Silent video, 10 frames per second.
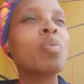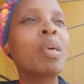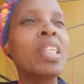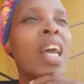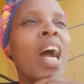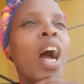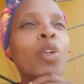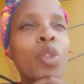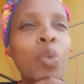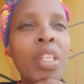But
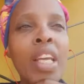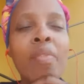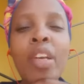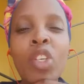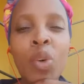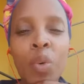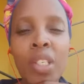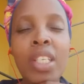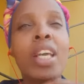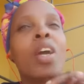how do we then make sure,
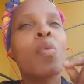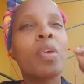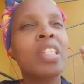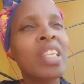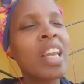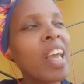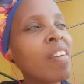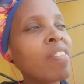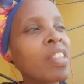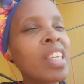Guti, we still
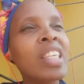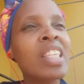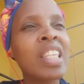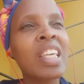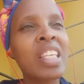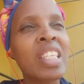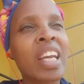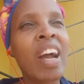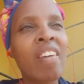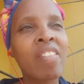have these things
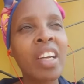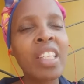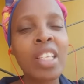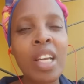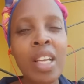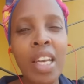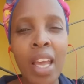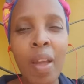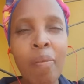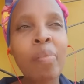covered, ne?